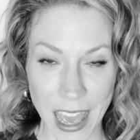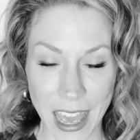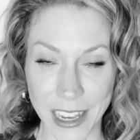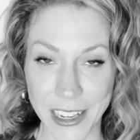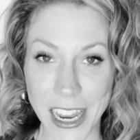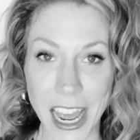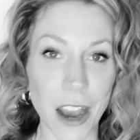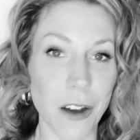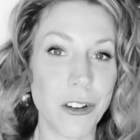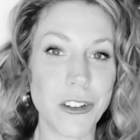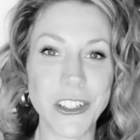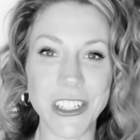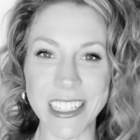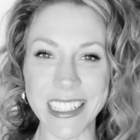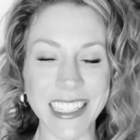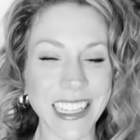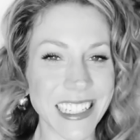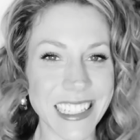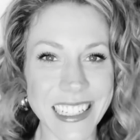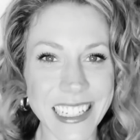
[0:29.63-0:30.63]
Now,
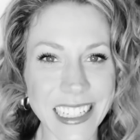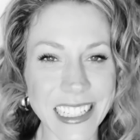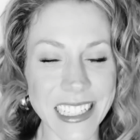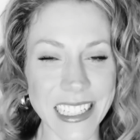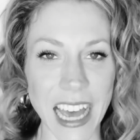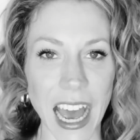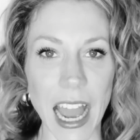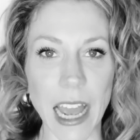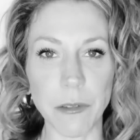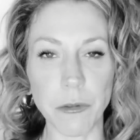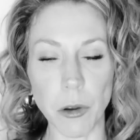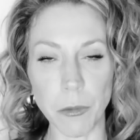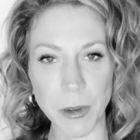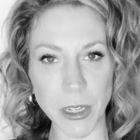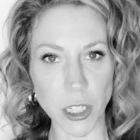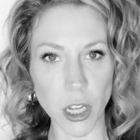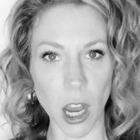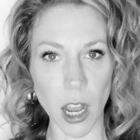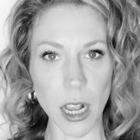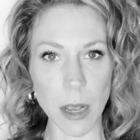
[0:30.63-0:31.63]
just as an aside, when we
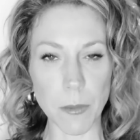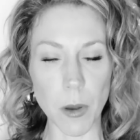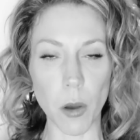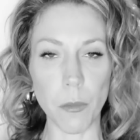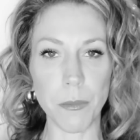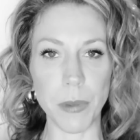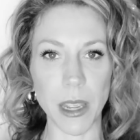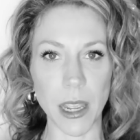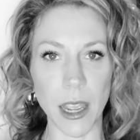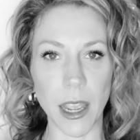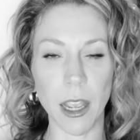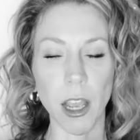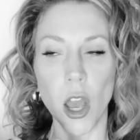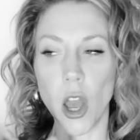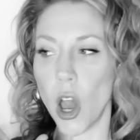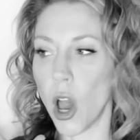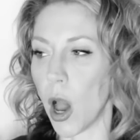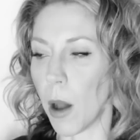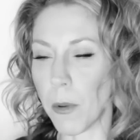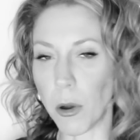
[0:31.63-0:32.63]
talk about being
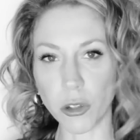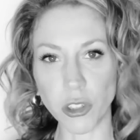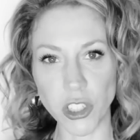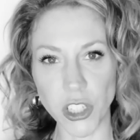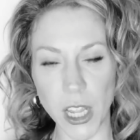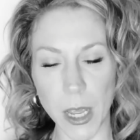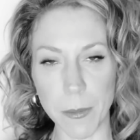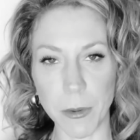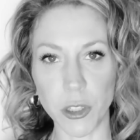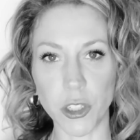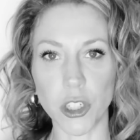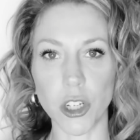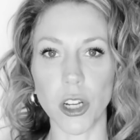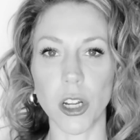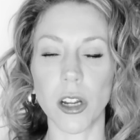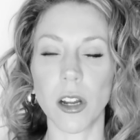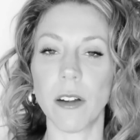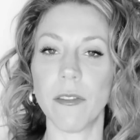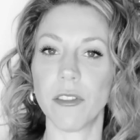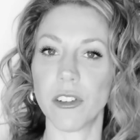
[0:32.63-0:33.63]
emotionally
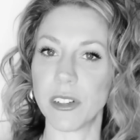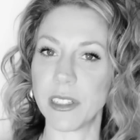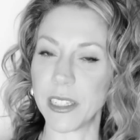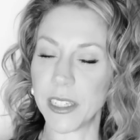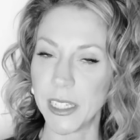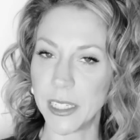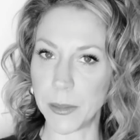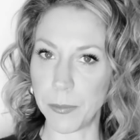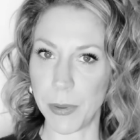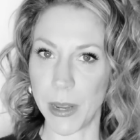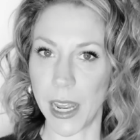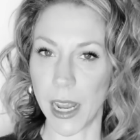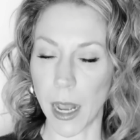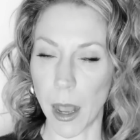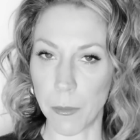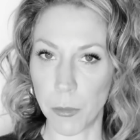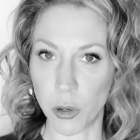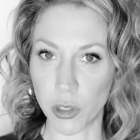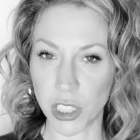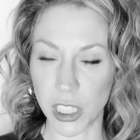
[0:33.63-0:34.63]
immature versus being
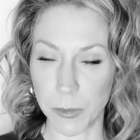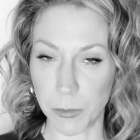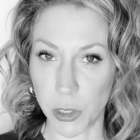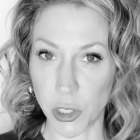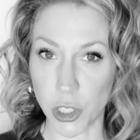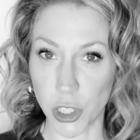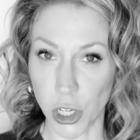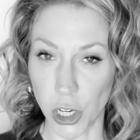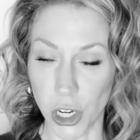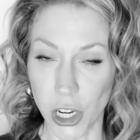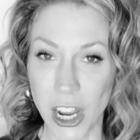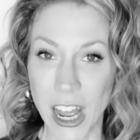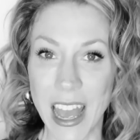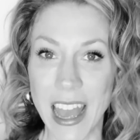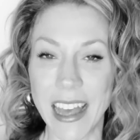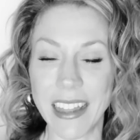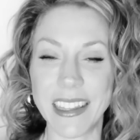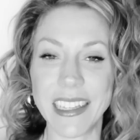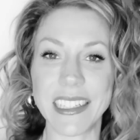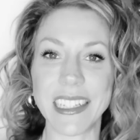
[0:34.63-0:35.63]
emotionally mature,
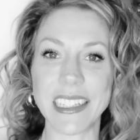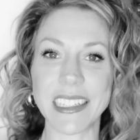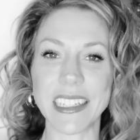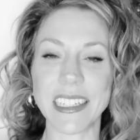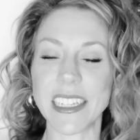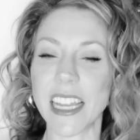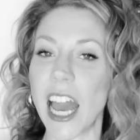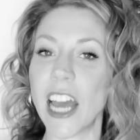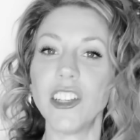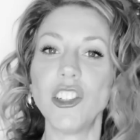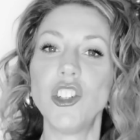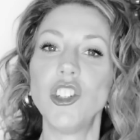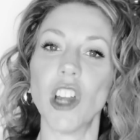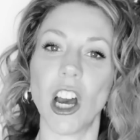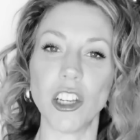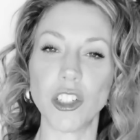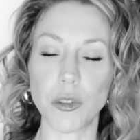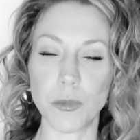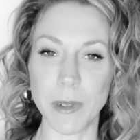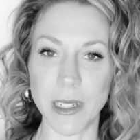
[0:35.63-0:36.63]
this isn't a
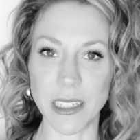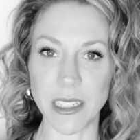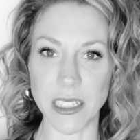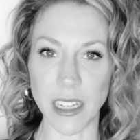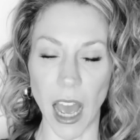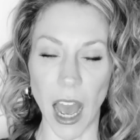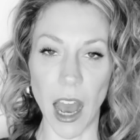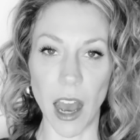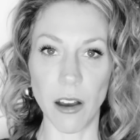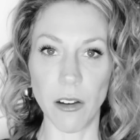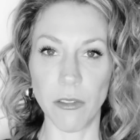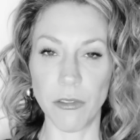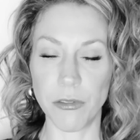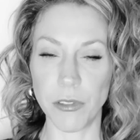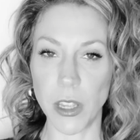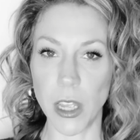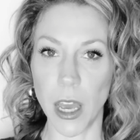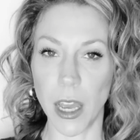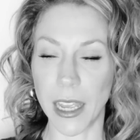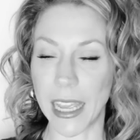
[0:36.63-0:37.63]
judgment of
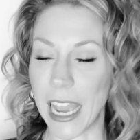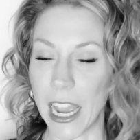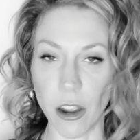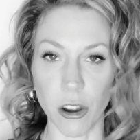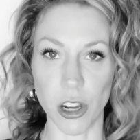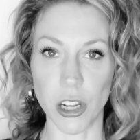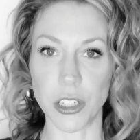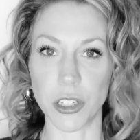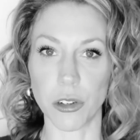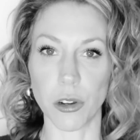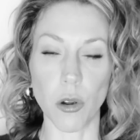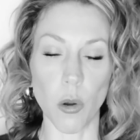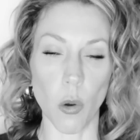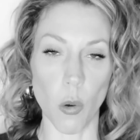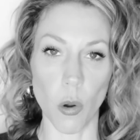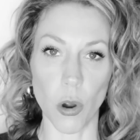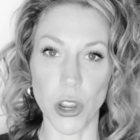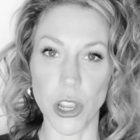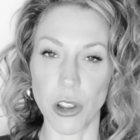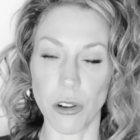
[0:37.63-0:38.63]
character
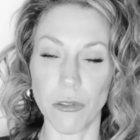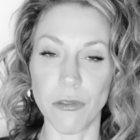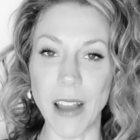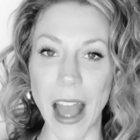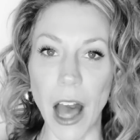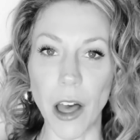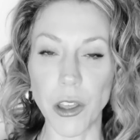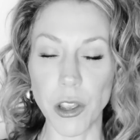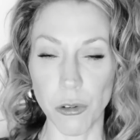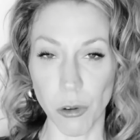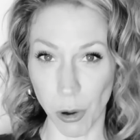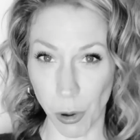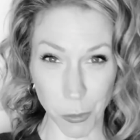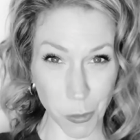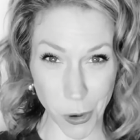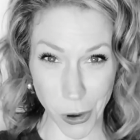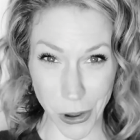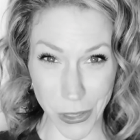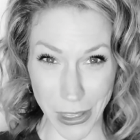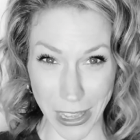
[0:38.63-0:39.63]
or your value or
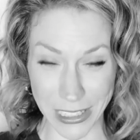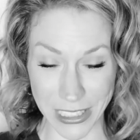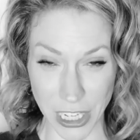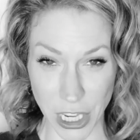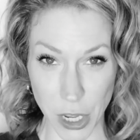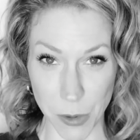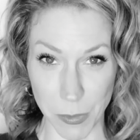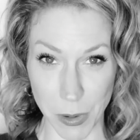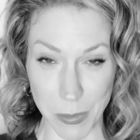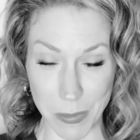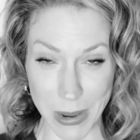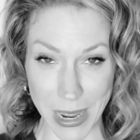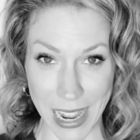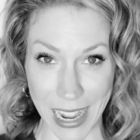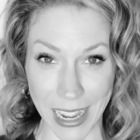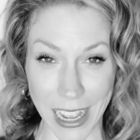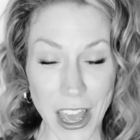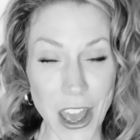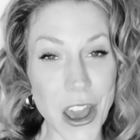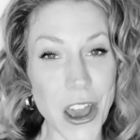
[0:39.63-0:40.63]
worth as a human
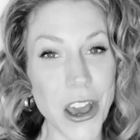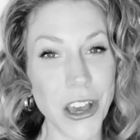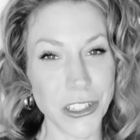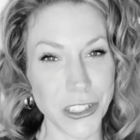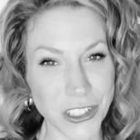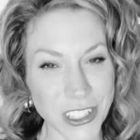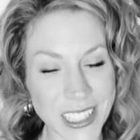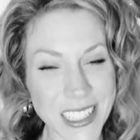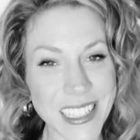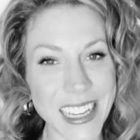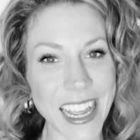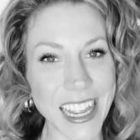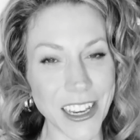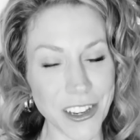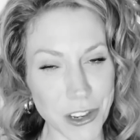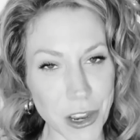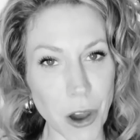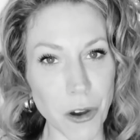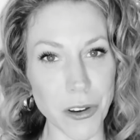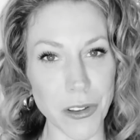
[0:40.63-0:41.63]
being. So just take
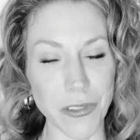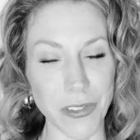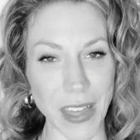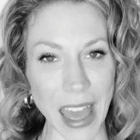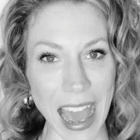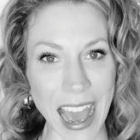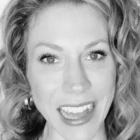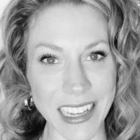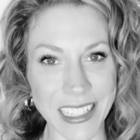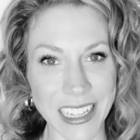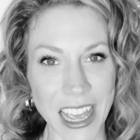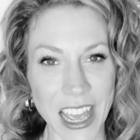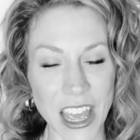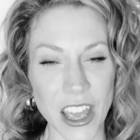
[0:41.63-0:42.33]
note of that.